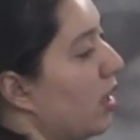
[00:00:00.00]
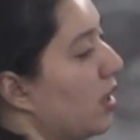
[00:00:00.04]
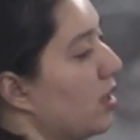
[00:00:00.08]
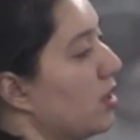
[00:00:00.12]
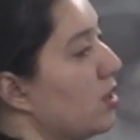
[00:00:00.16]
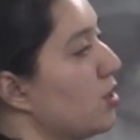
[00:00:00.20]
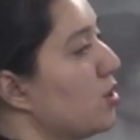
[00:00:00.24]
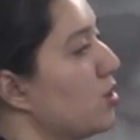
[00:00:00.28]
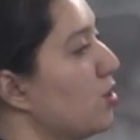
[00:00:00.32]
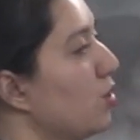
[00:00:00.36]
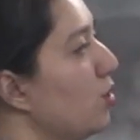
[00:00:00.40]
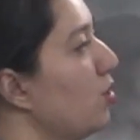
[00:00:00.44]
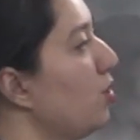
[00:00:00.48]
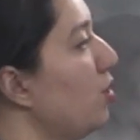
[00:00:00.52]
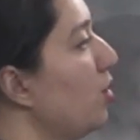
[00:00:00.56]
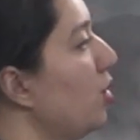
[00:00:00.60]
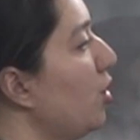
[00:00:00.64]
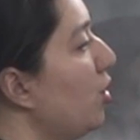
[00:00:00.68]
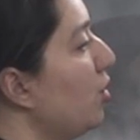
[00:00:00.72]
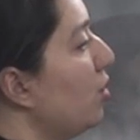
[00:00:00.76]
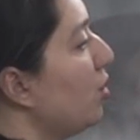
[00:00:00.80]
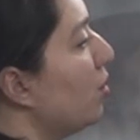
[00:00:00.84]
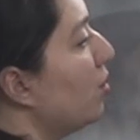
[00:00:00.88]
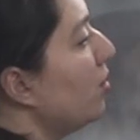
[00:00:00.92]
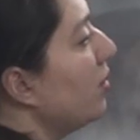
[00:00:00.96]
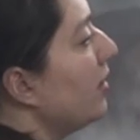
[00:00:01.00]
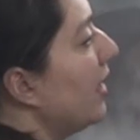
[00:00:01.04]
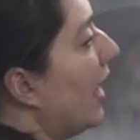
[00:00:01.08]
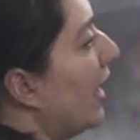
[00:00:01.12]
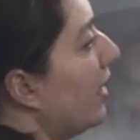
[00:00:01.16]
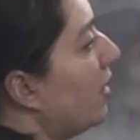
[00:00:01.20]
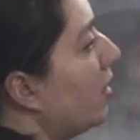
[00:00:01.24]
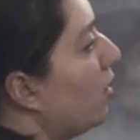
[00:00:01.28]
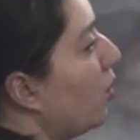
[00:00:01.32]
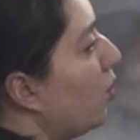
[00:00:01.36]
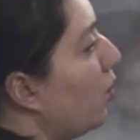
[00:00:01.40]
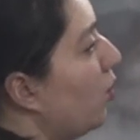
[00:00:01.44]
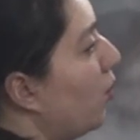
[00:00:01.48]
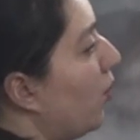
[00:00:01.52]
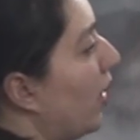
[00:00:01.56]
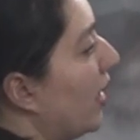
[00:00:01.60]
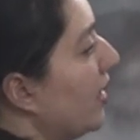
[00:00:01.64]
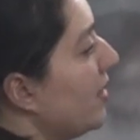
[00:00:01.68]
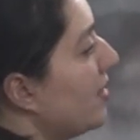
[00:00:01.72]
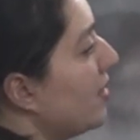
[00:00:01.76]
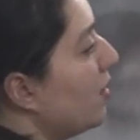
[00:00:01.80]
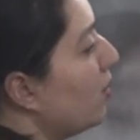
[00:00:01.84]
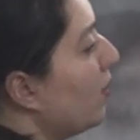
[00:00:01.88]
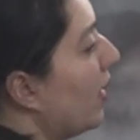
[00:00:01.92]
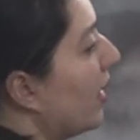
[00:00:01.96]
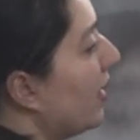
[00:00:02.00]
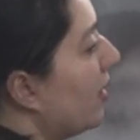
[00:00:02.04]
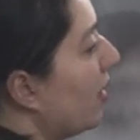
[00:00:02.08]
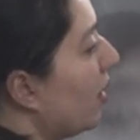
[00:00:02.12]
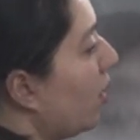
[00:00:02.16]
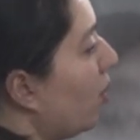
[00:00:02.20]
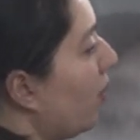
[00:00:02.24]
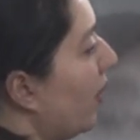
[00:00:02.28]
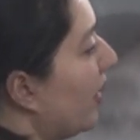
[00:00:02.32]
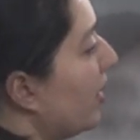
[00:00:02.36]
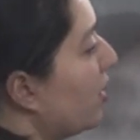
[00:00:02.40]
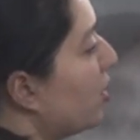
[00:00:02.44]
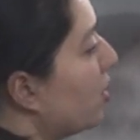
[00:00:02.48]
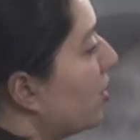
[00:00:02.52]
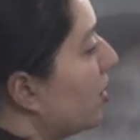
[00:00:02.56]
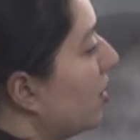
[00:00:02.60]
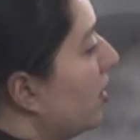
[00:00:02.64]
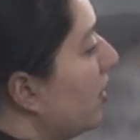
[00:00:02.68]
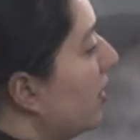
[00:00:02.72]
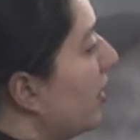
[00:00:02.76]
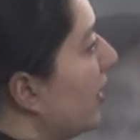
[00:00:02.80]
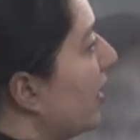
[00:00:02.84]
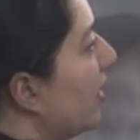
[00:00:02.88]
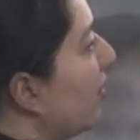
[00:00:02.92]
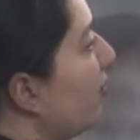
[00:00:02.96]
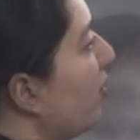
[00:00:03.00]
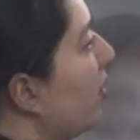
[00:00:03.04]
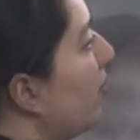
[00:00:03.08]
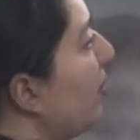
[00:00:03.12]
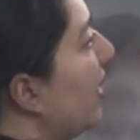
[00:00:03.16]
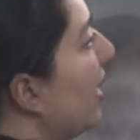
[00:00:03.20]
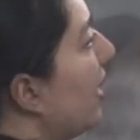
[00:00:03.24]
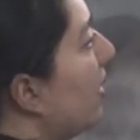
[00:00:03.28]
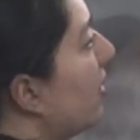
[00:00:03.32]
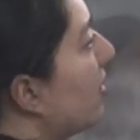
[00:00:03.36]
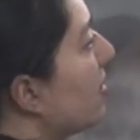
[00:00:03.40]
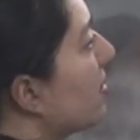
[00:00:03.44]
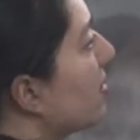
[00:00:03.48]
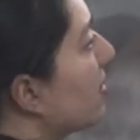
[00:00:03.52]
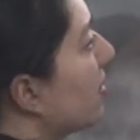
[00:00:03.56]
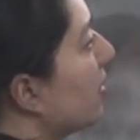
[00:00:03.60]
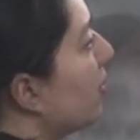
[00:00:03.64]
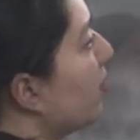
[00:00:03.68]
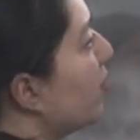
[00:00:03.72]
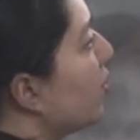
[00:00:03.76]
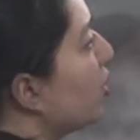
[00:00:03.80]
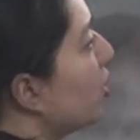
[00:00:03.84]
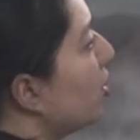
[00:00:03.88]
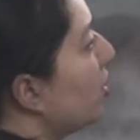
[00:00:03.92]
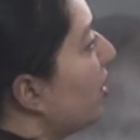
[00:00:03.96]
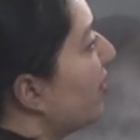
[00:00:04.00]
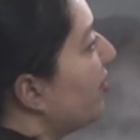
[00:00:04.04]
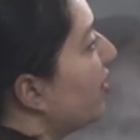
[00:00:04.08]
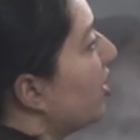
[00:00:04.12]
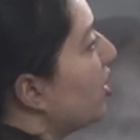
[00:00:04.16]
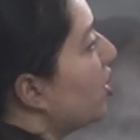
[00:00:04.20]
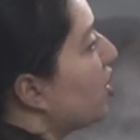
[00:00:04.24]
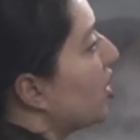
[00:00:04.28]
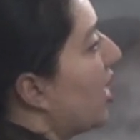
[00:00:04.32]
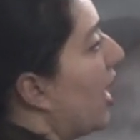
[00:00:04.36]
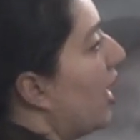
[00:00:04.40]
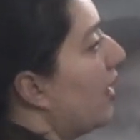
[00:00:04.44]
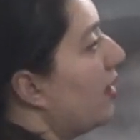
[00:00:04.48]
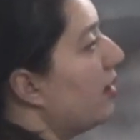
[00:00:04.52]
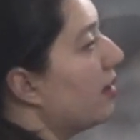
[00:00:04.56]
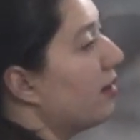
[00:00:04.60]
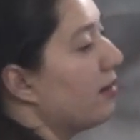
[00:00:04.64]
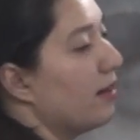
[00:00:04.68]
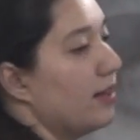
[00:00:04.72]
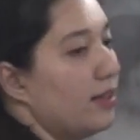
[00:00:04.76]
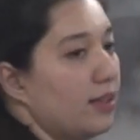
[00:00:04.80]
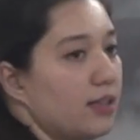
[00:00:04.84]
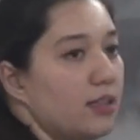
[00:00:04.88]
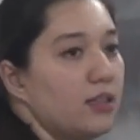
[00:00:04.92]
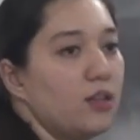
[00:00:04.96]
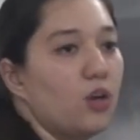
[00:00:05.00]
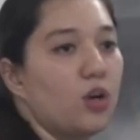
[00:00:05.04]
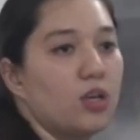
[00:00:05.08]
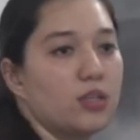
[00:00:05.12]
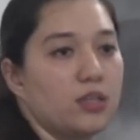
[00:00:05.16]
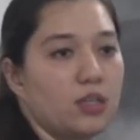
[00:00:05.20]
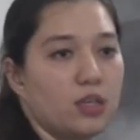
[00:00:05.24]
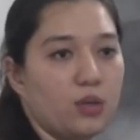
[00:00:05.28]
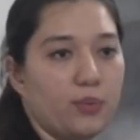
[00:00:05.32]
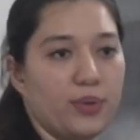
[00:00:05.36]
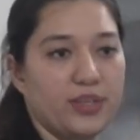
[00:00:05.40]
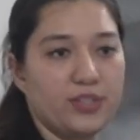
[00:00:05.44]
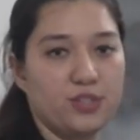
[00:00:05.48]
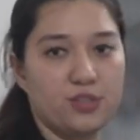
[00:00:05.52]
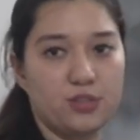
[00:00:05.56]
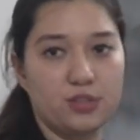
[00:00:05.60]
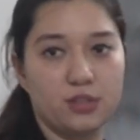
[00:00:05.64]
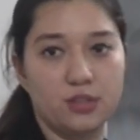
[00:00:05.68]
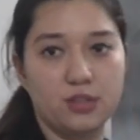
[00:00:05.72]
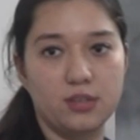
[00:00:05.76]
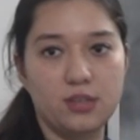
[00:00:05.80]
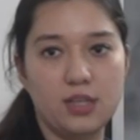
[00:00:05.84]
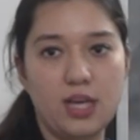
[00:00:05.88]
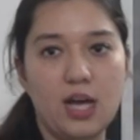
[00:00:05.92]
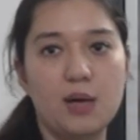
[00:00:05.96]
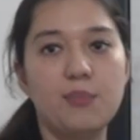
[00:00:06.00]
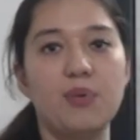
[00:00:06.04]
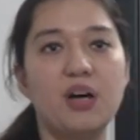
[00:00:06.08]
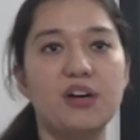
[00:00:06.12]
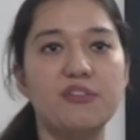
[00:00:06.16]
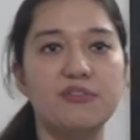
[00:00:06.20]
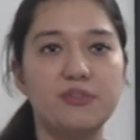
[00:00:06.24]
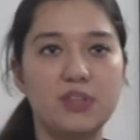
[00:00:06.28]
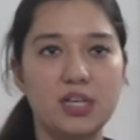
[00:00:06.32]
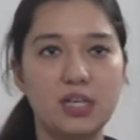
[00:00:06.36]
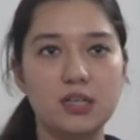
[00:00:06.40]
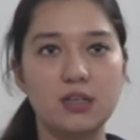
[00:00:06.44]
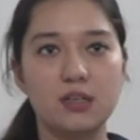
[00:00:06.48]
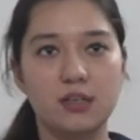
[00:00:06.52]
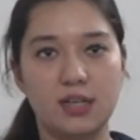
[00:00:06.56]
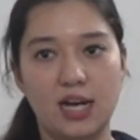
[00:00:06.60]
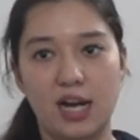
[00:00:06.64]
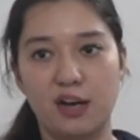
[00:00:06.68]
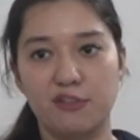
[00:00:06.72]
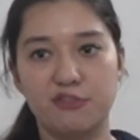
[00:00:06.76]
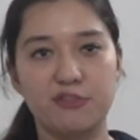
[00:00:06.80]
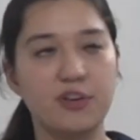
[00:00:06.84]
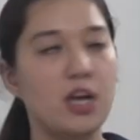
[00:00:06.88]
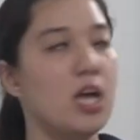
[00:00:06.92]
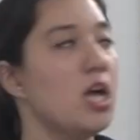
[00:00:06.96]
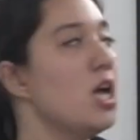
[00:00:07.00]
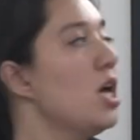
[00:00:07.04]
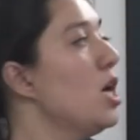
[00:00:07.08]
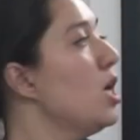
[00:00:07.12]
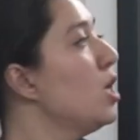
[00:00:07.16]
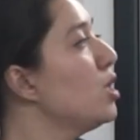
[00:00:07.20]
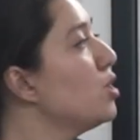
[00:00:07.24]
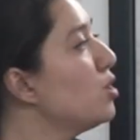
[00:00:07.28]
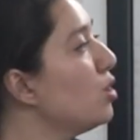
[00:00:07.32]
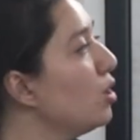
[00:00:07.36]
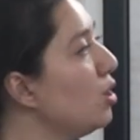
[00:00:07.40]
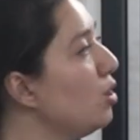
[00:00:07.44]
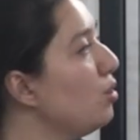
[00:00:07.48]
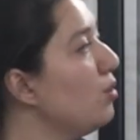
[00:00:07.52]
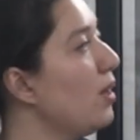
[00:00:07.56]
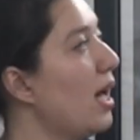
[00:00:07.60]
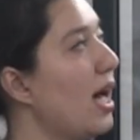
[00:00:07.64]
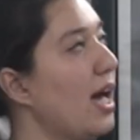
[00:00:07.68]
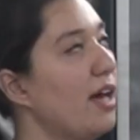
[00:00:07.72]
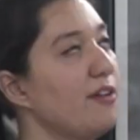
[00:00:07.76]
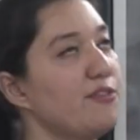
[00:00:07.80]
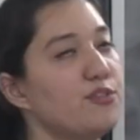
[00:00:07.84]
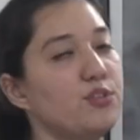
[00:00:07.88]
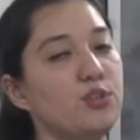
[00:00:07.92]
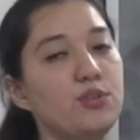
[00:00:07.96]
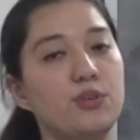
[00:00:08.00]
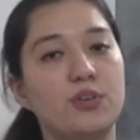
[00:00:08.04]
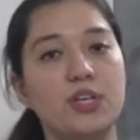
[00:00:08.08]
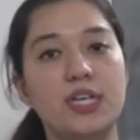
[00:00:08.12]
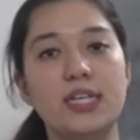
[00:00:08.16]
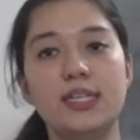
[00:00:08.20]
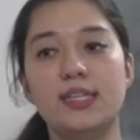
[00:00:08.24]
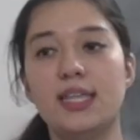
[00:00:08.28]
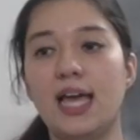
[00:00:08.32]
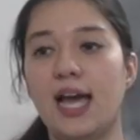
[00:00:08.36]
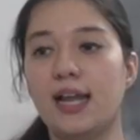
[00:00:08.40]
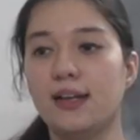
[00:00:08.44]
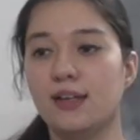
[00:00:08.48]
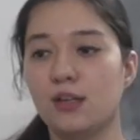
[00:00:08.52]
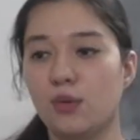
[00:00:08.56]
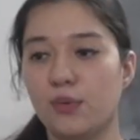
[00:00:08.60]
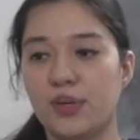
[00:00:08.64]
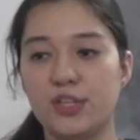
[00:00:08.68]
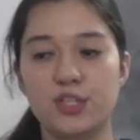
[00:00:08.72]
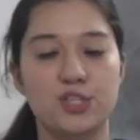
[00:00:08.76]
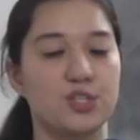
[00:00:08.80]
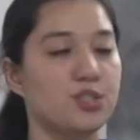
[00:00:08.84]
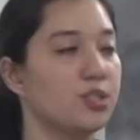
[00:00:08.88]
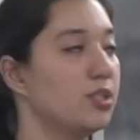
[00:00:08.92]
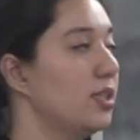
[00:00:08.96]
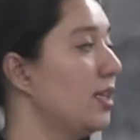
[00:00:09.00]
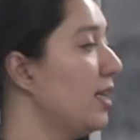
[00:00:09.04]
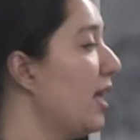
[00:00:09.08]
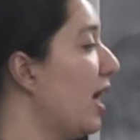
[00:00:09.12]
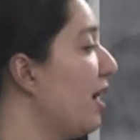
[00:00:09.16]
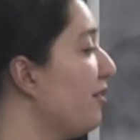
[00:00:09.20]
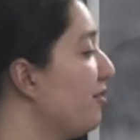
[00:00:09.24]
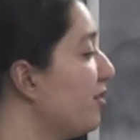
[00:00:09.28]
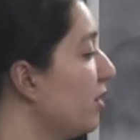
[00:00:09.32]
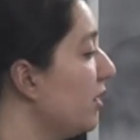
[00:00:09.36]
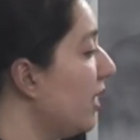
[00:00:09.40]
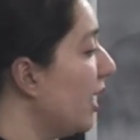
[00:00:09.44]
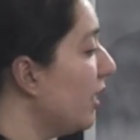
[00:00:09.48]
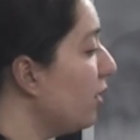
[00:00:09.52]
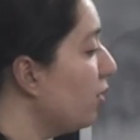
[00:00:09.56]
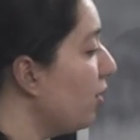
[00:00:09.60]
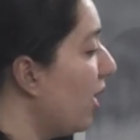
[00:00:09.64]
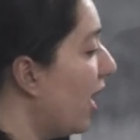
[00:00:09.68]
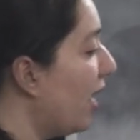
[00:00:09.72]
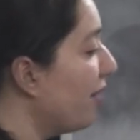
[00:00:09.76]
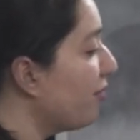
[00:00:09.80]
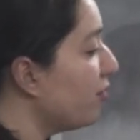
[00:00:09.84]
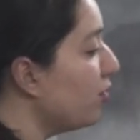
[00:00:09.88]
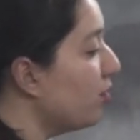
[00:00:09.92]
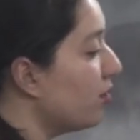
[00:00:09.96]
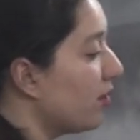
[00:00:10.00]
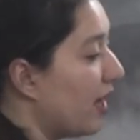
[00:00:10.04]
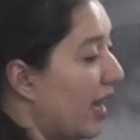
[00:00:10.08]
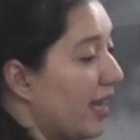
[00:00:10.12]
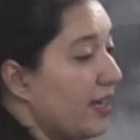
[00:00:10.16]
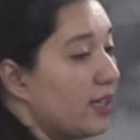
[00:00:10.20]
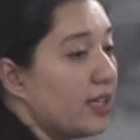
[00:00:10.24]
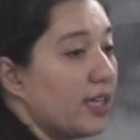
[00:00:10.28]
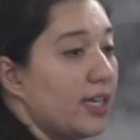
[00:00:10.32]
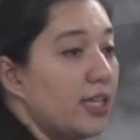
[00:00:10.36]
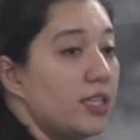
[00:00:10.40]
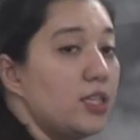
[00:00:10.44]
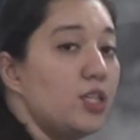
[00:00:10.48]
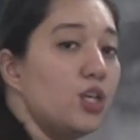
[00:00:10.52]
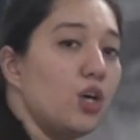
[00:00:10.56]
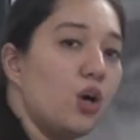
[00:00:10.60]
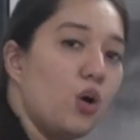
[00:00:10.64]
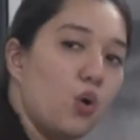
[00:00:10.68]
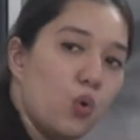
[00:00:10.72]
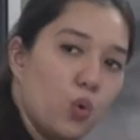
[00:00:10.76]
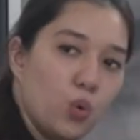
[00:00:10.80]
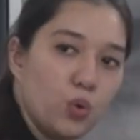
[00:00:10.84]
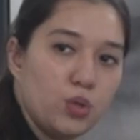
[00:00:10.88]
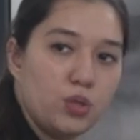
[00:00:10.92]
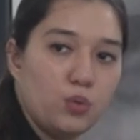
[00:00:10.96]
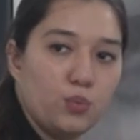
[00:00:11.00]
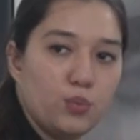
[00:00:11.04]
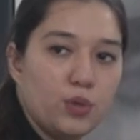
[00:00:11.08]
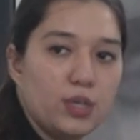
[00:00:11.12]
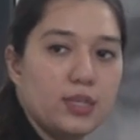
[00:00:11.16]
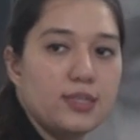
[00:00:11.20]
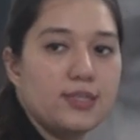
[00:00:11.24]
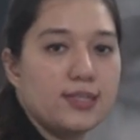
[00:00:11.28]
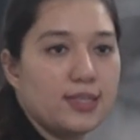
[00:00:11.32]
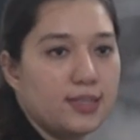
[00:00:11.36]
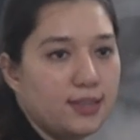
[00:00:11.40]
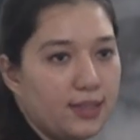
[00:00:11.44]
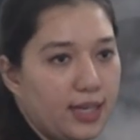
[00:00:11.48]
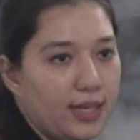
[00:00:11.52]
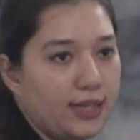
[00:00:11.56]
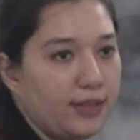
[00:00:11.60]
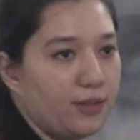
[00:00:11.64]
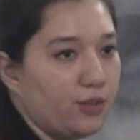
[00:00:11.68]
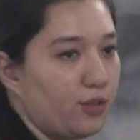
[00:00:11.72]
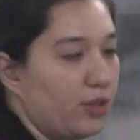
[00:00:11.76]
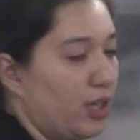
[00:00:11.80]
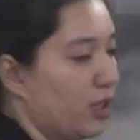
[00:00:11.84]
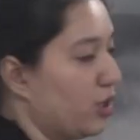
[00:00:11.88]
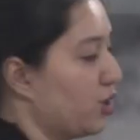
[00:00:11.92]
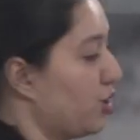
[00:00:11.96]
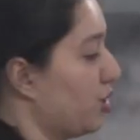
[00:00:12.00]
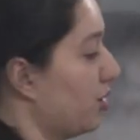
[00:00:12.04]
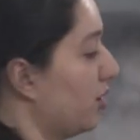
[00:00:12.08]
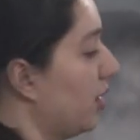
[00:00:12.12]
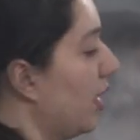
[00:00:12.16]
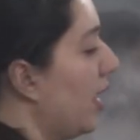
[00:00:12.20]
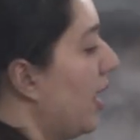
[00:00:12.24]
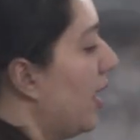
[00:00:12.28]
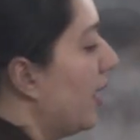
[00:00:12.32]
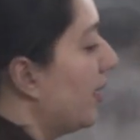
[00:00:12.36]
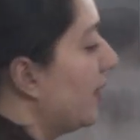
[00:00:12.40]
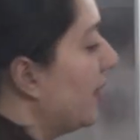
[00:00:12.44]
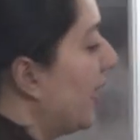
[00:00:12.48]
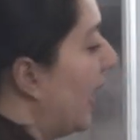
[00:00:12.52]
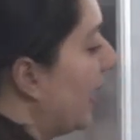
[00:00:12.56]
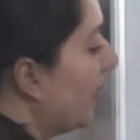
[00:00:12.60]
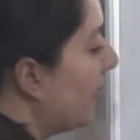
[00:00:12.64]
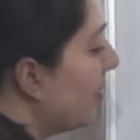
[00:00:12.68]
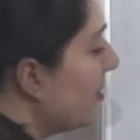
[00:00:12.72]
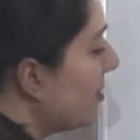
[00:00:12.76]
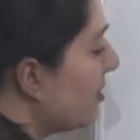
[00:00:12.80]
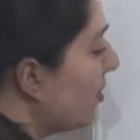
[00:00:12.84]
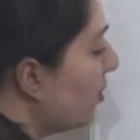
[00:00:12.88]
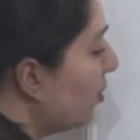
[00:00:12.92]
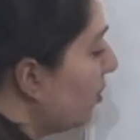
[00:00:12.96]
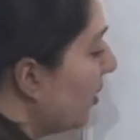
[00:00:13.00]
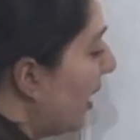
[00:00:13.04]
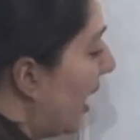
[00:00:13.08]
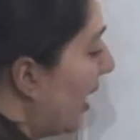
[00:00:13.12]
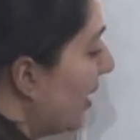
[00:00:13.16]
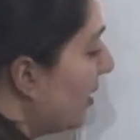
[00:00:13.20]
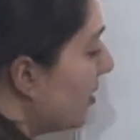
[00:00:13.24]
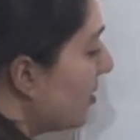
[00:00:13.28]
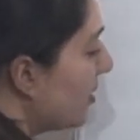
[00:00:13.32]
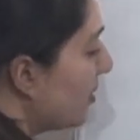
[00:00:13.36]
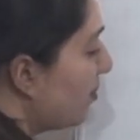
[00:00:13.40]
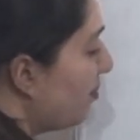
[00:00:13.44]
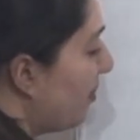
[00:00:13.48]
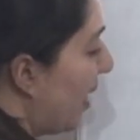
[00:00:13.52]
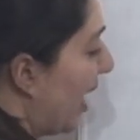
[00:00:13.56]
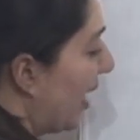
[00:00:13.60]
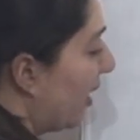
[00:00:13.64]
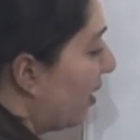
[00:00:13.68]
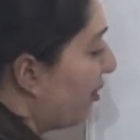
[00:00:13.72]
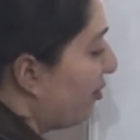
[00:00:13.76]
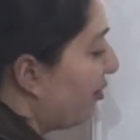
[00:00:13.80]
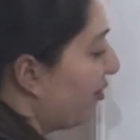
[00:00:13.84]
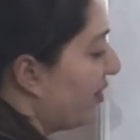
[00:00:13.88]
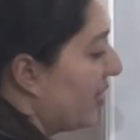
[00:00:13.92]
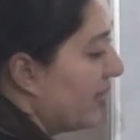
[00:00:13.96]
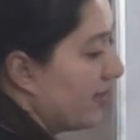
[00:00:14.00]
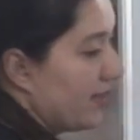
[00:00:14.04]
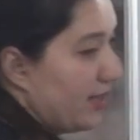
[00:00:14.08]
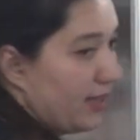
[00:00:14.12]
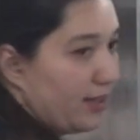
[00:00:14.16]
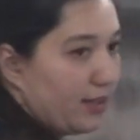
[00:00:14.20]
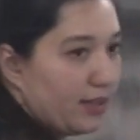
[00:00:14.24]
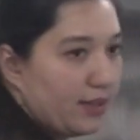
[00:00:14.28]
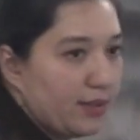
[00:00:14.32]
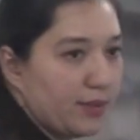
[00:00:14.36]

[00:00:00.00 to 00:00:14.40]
So you know that once you get a question, there will be a description of the chart written on the question above the graph. So you have to read that question, and after that you have to write in your own words in the introduction. That is known as paraphrasing.